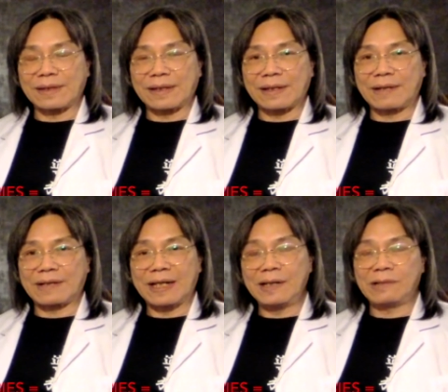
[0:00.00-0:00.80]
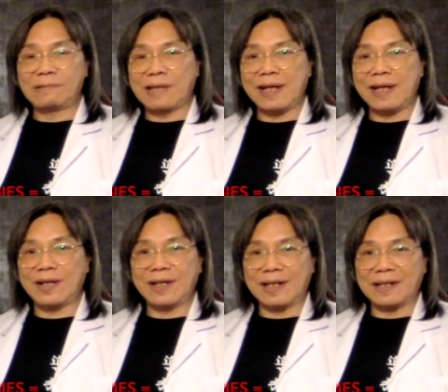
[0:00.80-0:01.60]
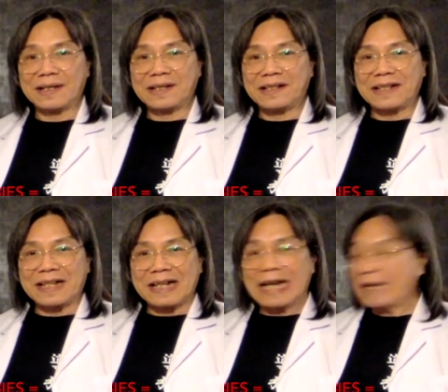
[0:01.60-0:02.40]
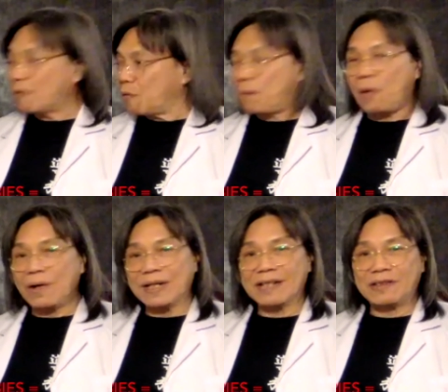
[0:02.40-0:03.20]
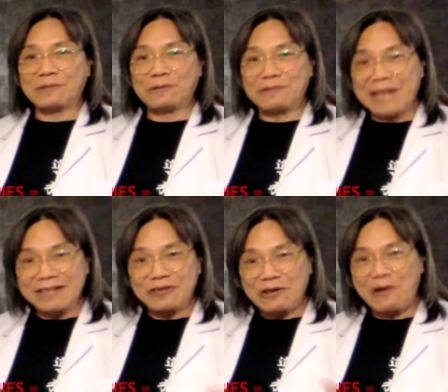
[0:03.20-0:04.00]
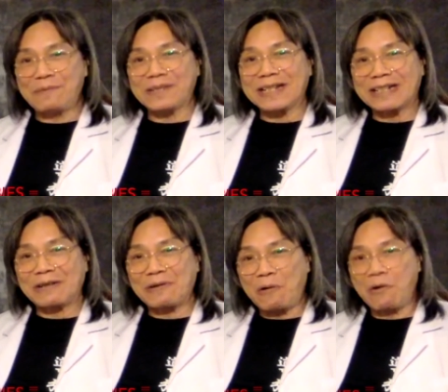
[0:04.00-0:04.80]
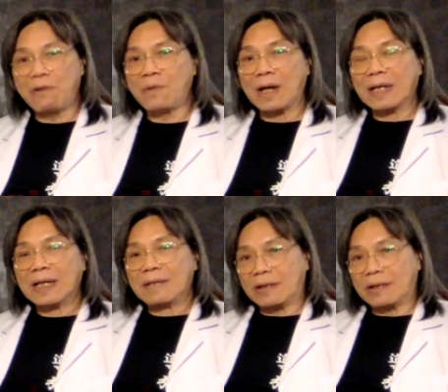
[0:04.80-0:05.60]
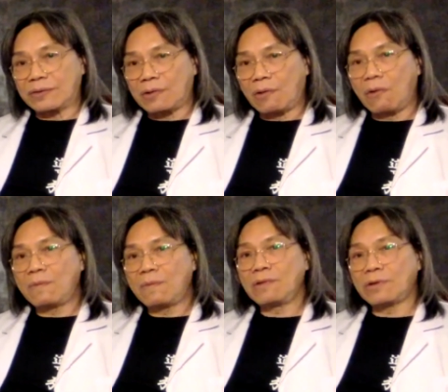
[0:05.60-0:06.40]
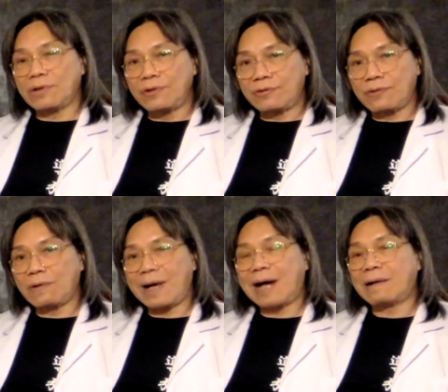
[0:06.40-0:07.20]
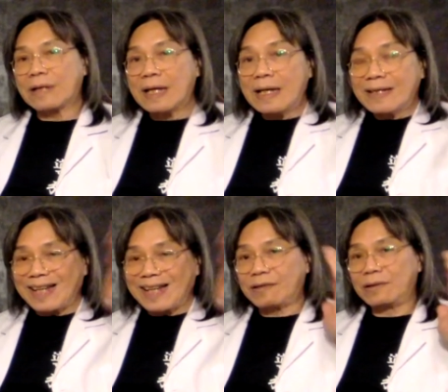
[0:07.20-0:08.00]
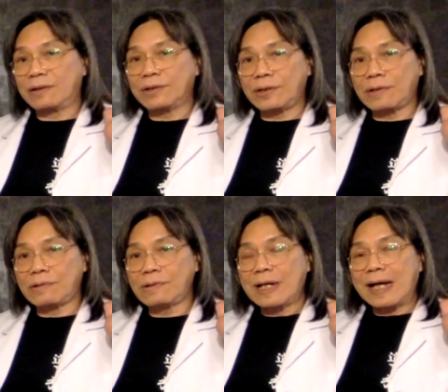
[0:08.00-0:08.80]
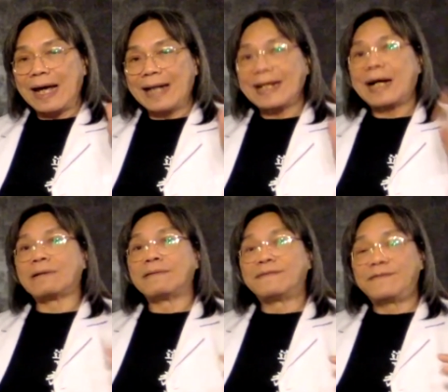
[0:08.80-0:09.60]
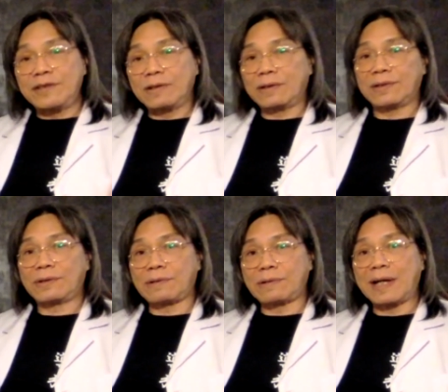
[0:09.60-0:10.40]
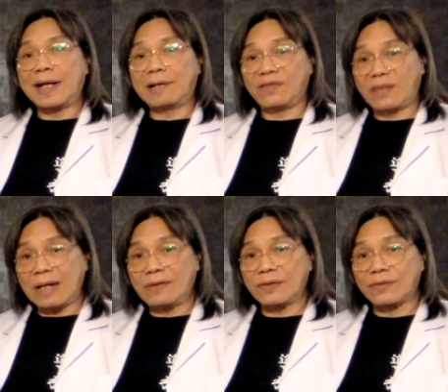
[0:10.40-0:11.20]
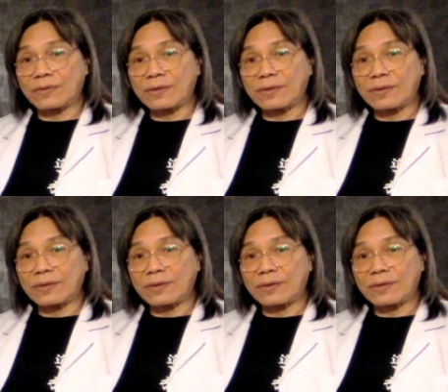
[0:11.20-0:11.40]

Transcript: a clinical case study, and it all pointed to today's term called hormone, because hormone control our psychological and our physiological health status.